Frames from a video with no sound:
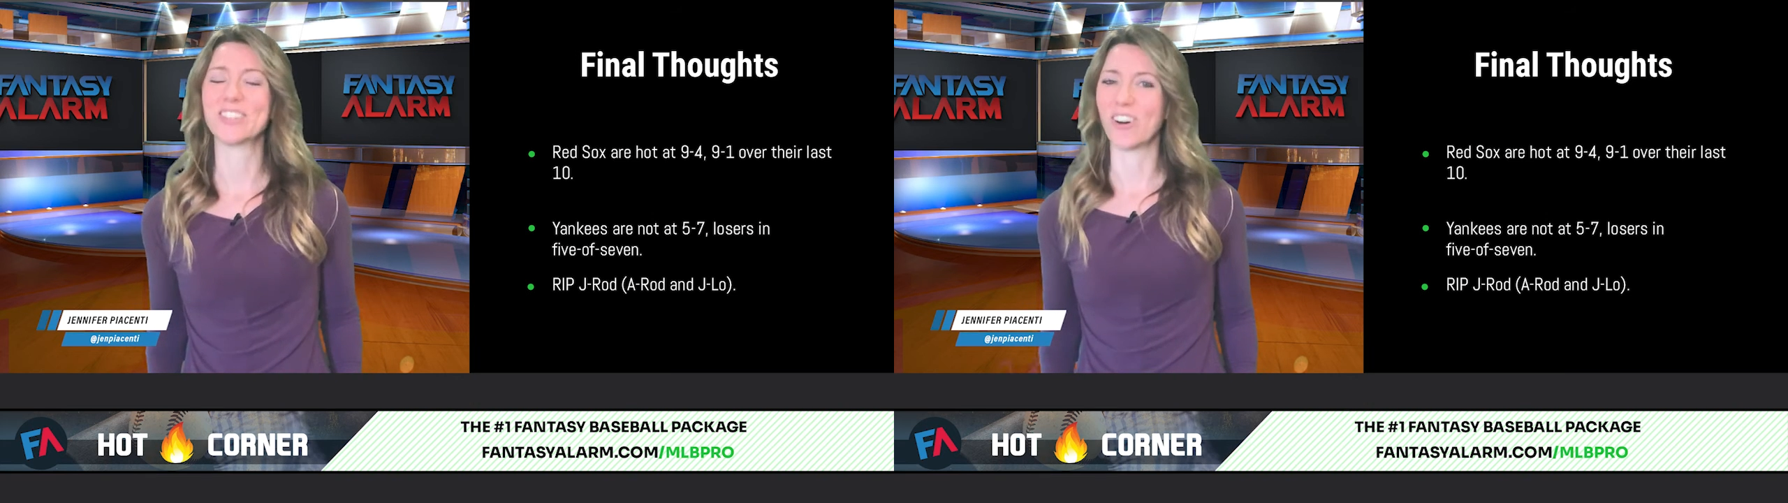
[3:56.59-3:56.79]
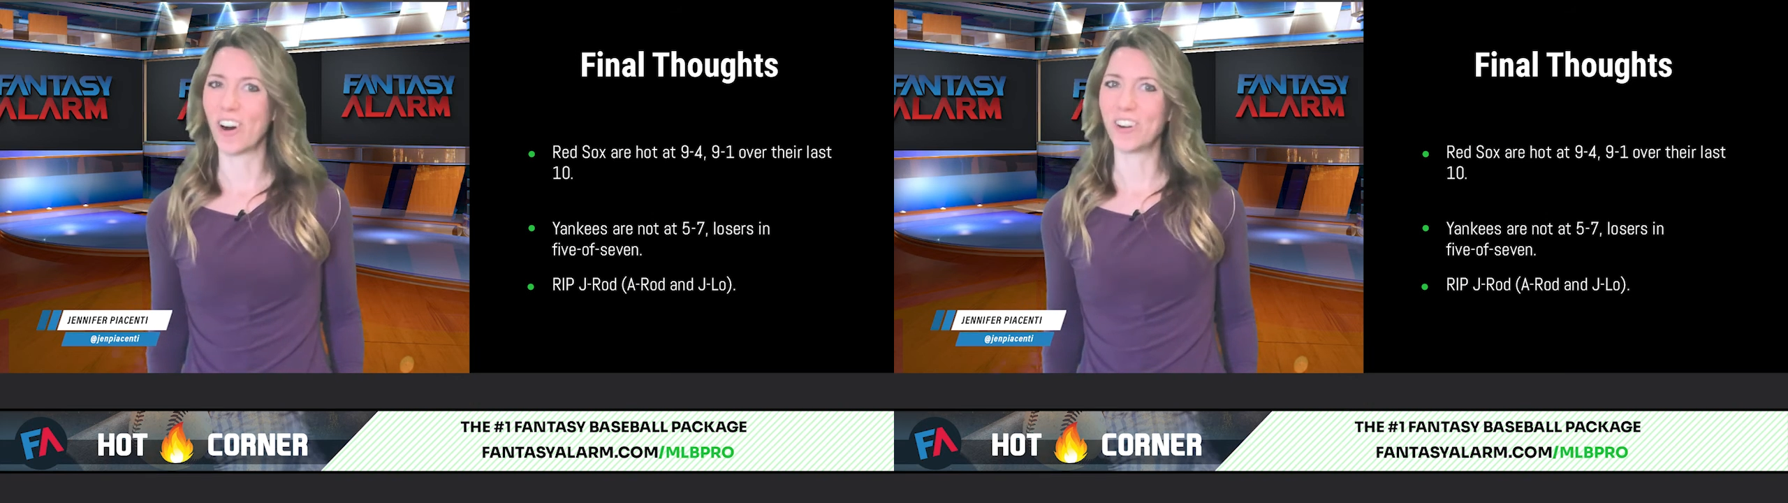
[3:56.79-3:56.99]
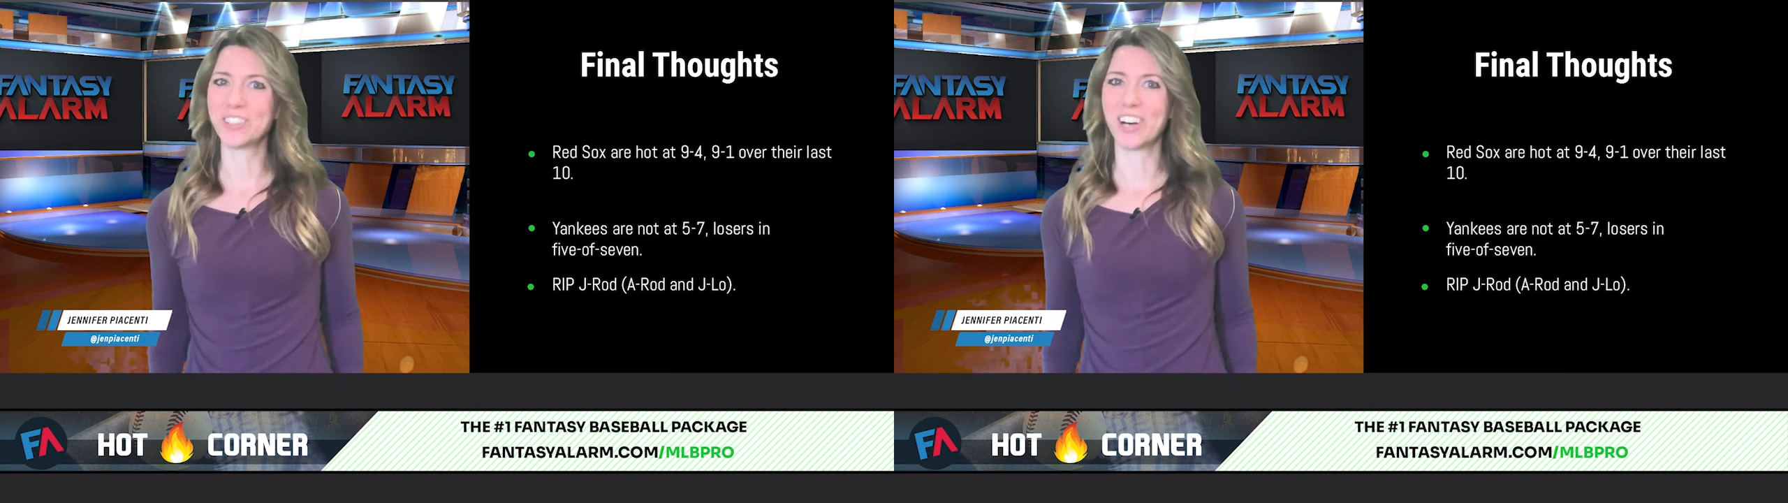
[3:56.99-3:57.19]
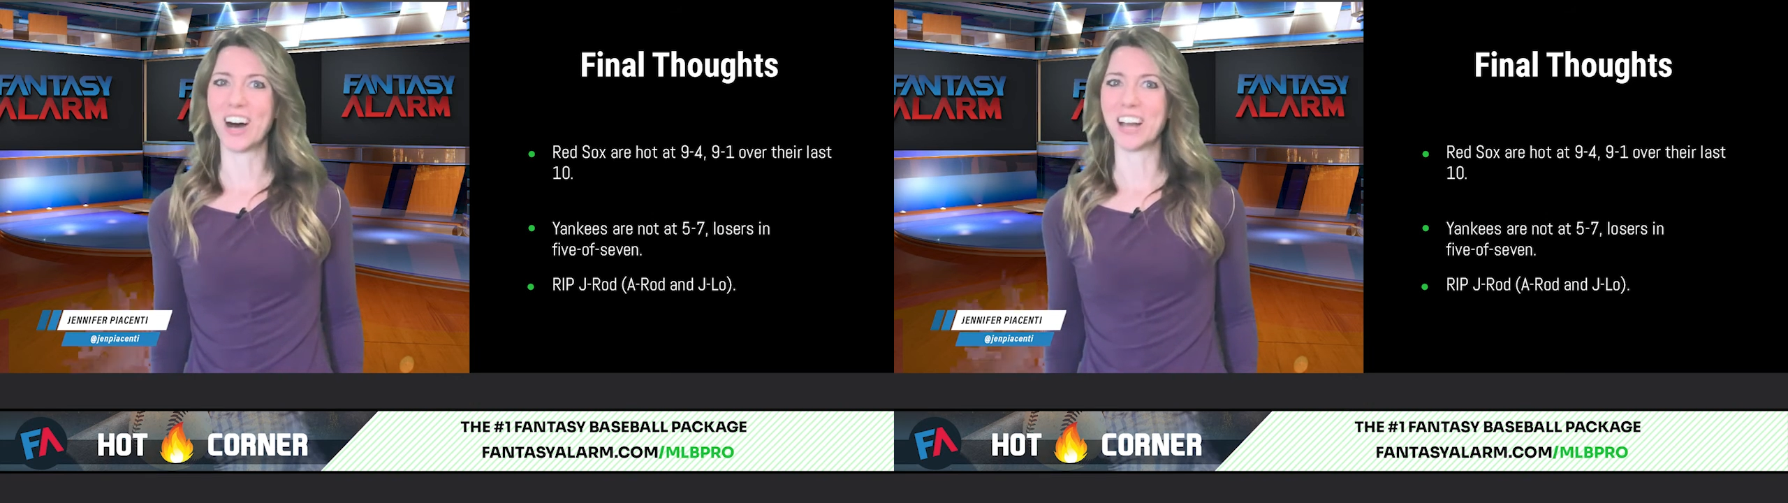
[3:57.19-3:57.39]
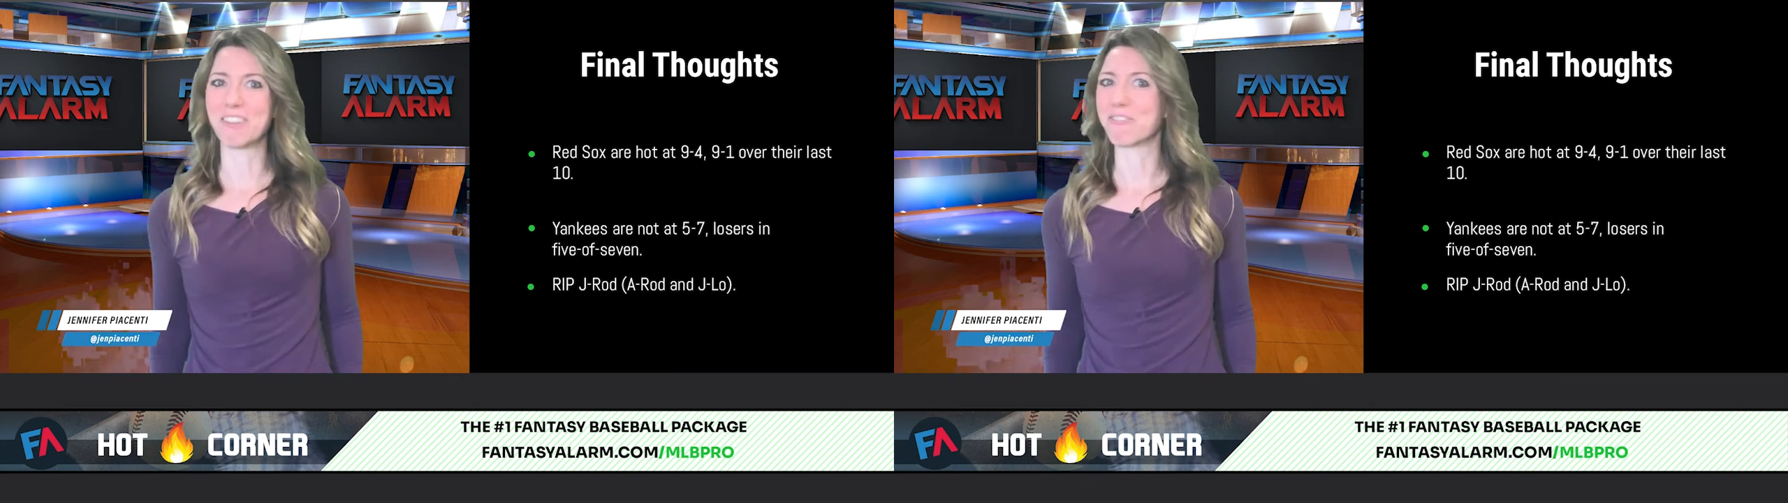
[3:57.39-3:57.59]
so hold
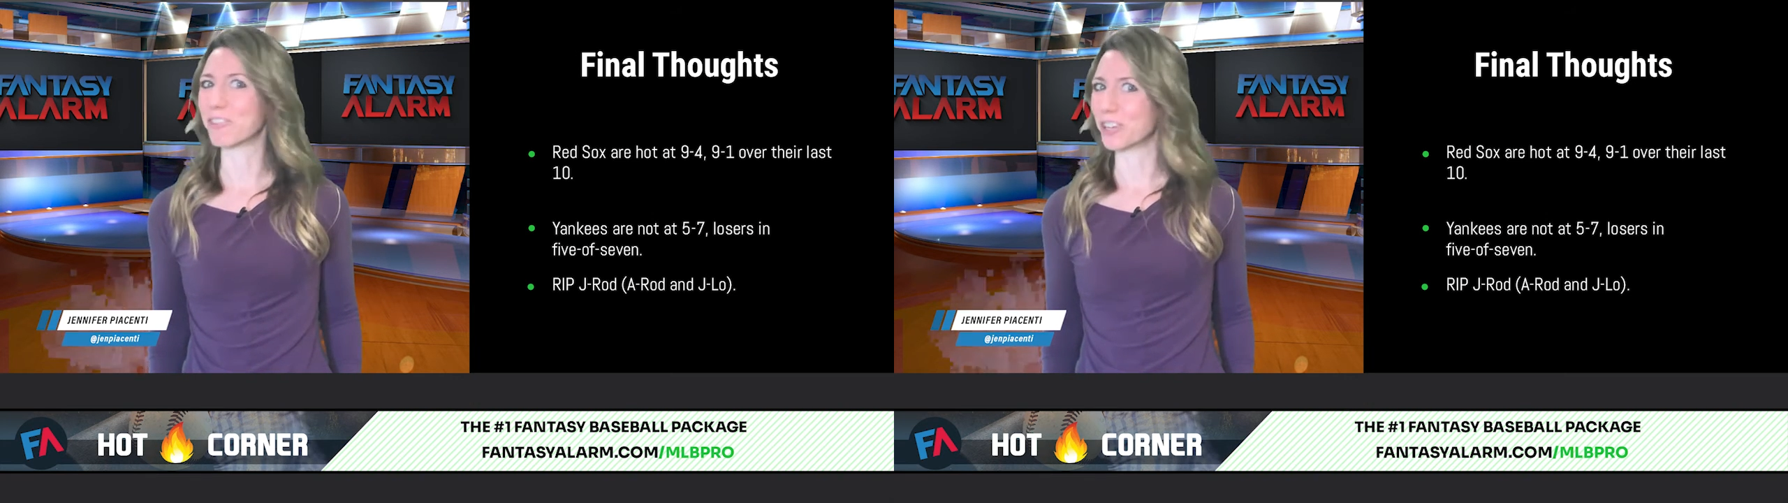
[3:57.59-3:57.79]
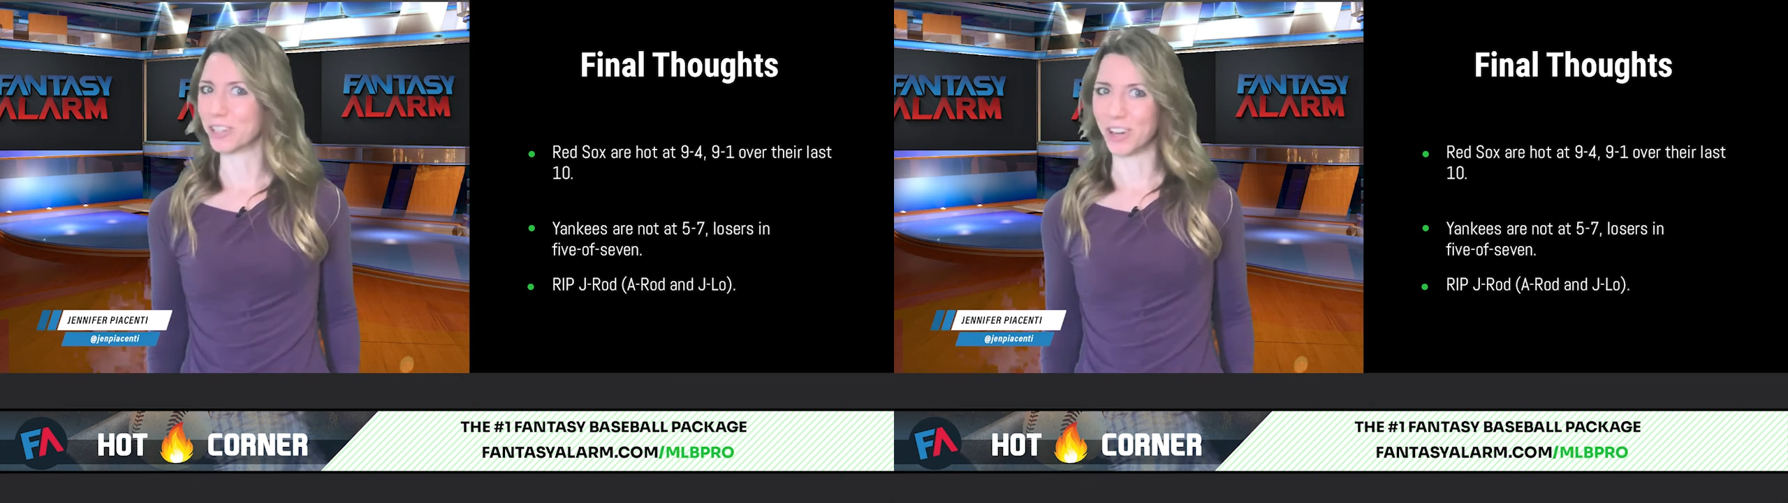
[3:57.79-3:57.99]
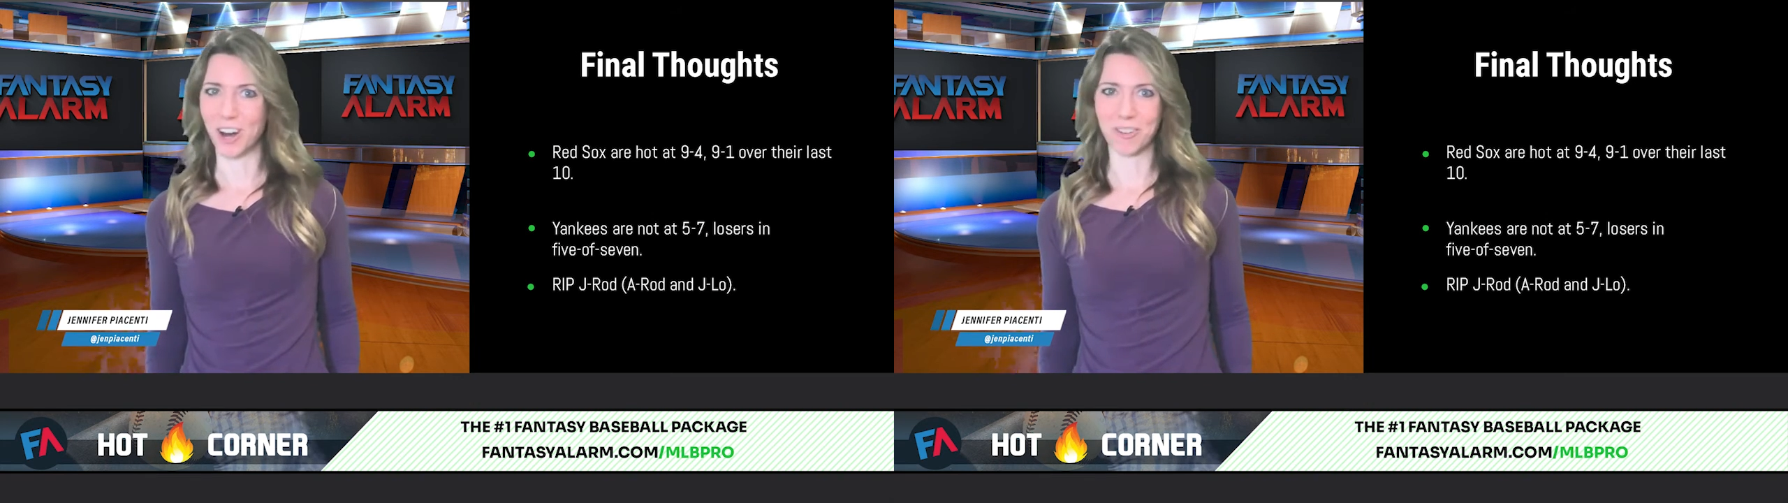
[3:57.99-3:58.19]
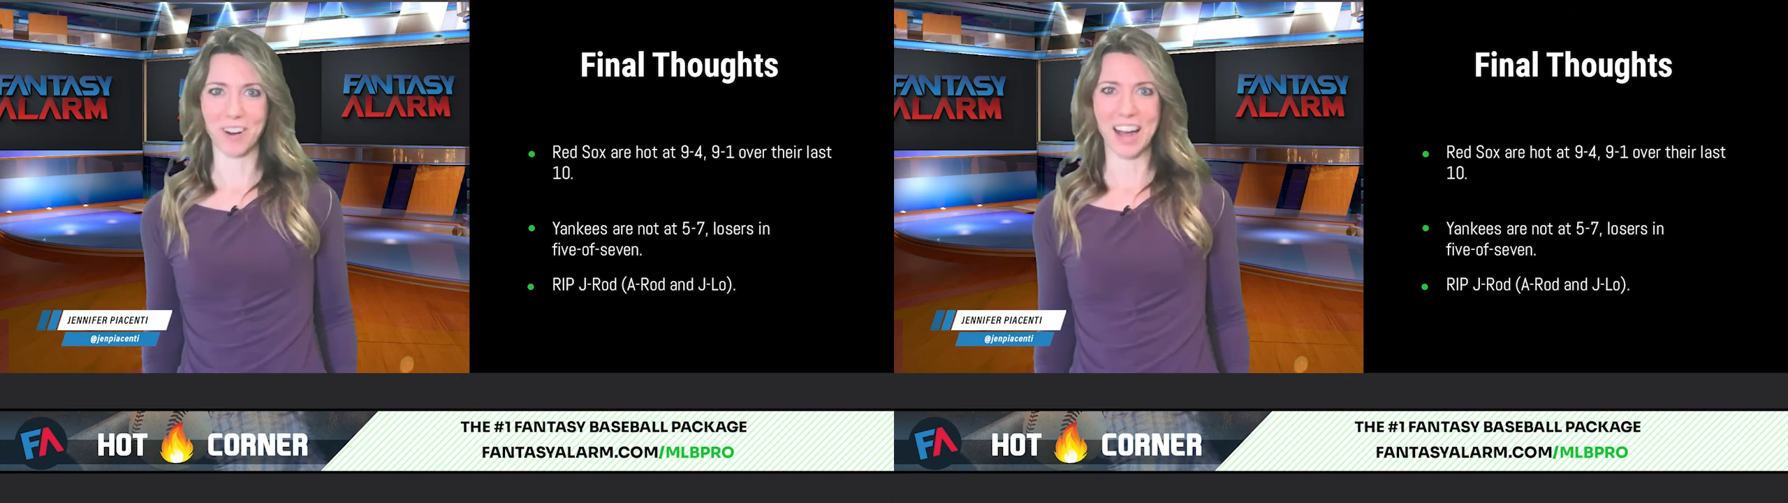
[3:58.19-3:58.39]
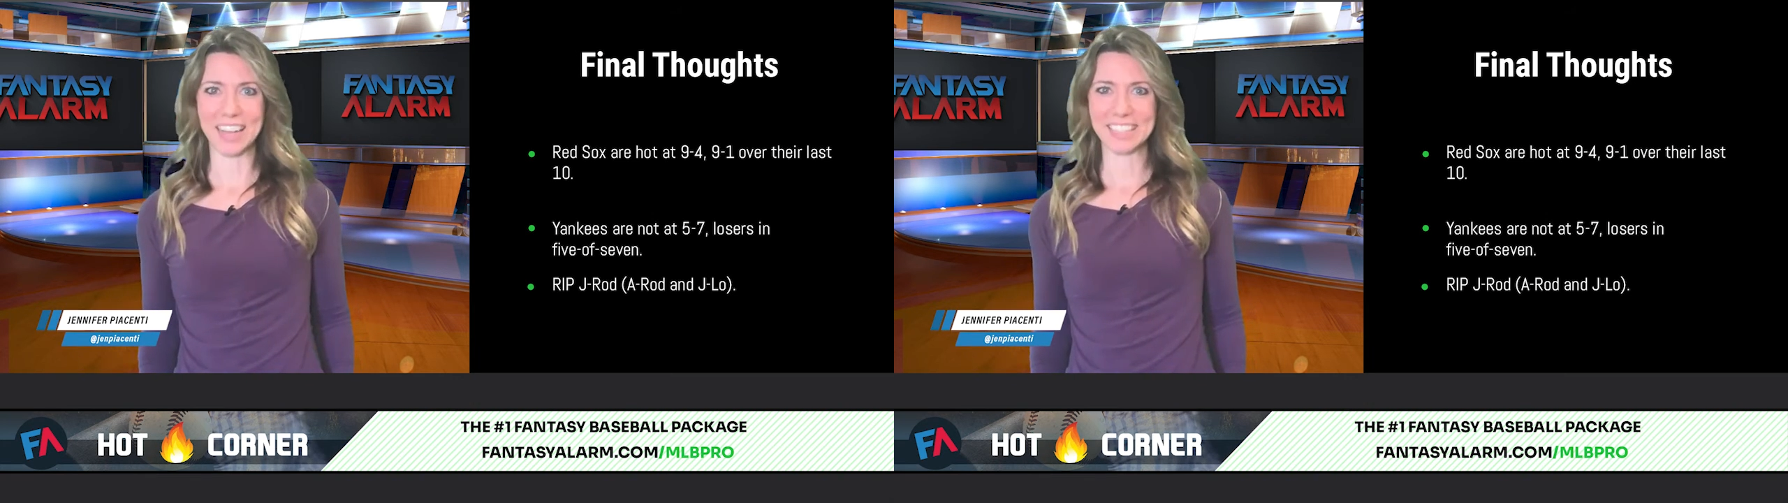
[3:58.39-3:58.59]
on for a long
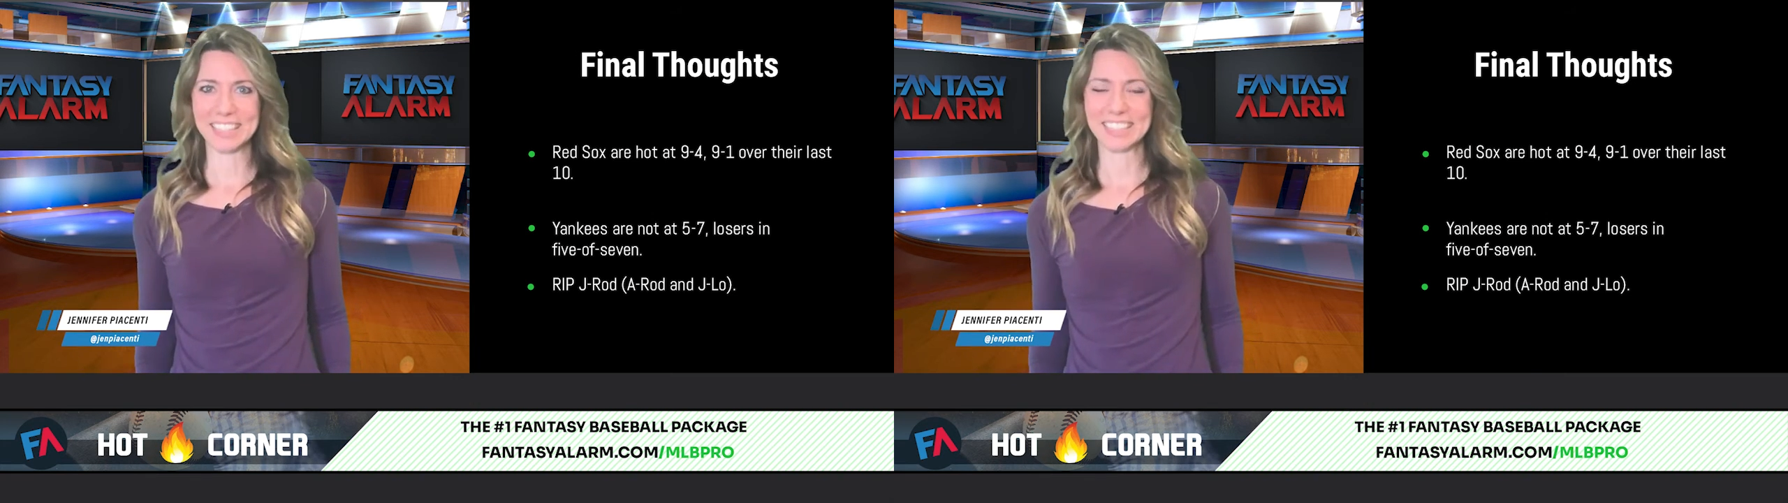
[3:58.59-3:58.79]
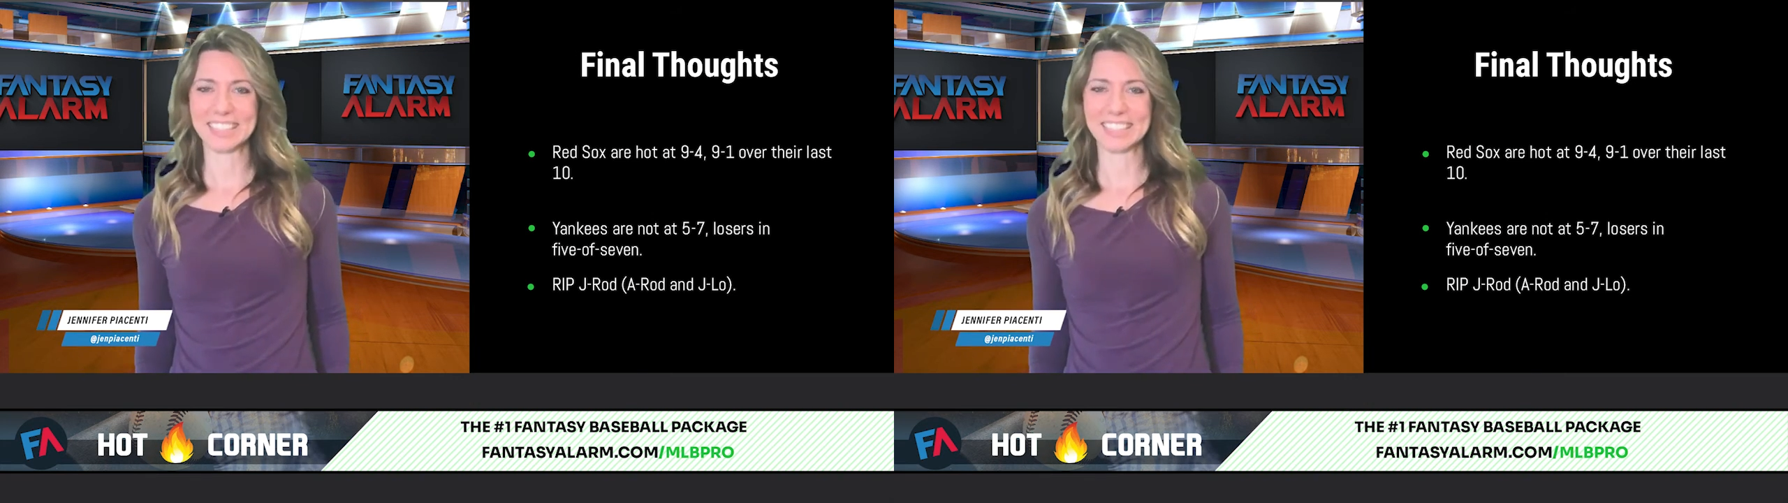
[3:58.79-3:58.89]
ride.